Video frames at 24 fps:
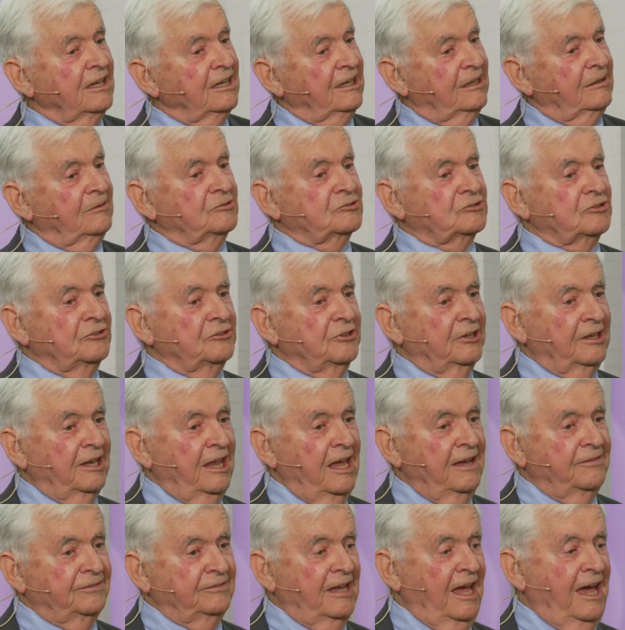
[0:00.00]
he was on the
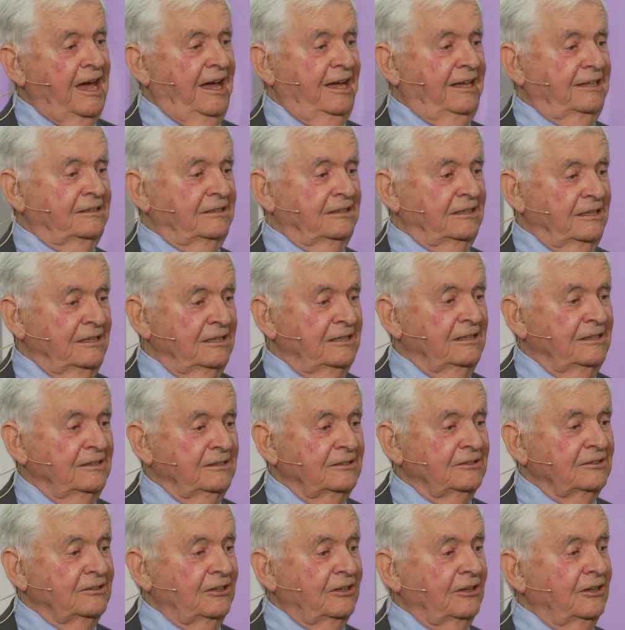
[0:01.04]
left hand
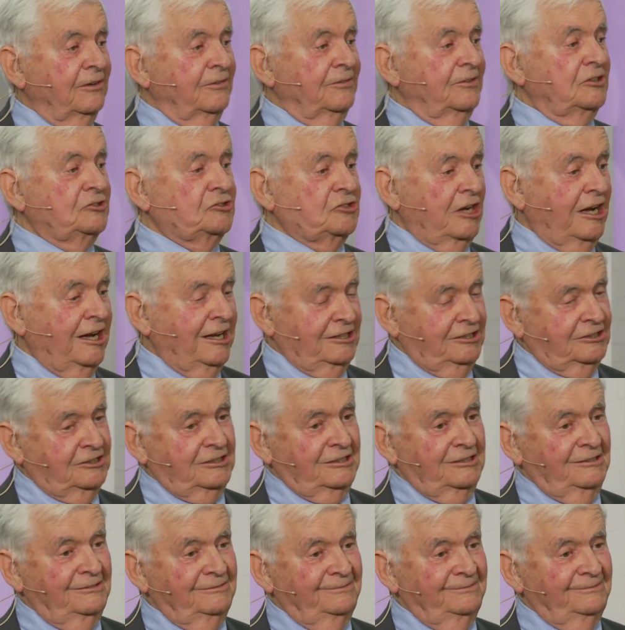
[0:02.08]
of the judge